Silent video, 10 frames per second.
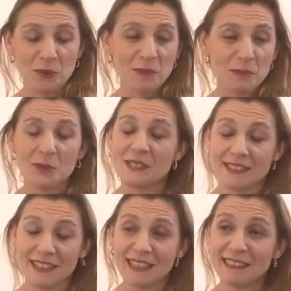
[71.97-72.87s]
some people,
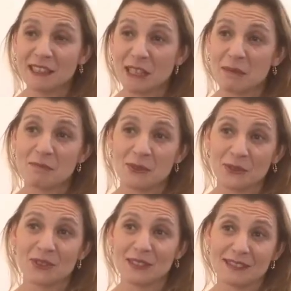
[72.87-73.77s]
it's a handicap,
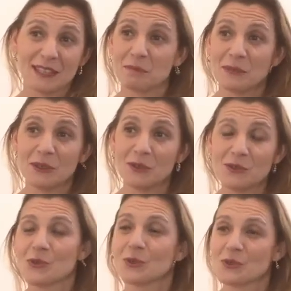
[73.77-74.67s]
but it can be
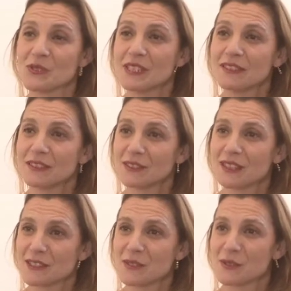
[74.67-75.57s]
also considered
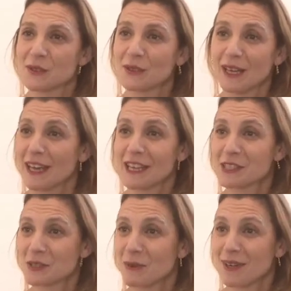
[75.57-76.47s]
as an
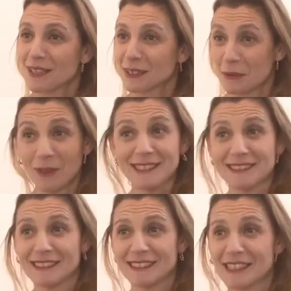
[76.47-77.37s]
extra
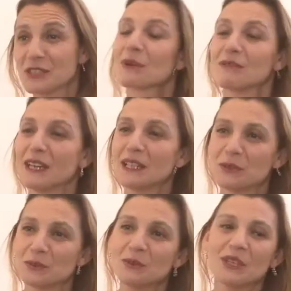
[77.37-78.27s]
quality, an extra
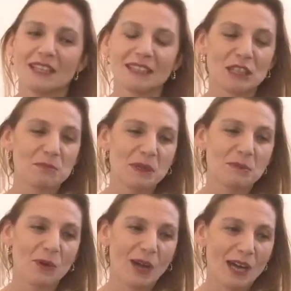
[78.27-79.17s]
value that
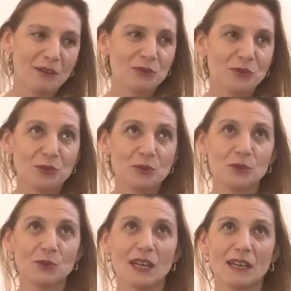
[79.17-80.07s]
people have
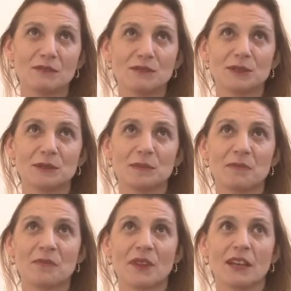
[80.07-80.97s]
to have.
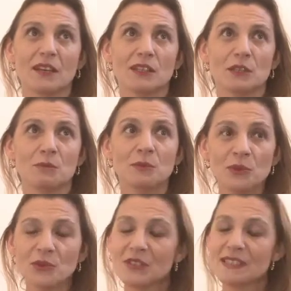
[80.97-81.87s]
A
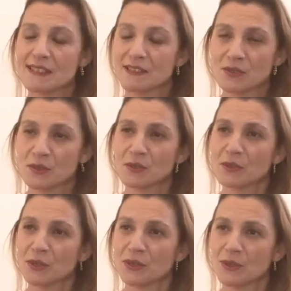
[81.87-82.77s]

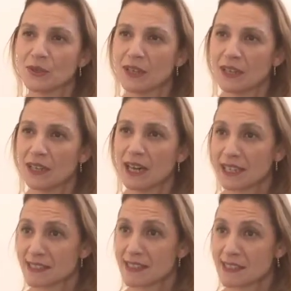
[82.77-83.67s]
multi-sensorial
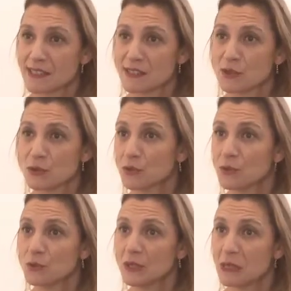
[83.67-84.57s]
access to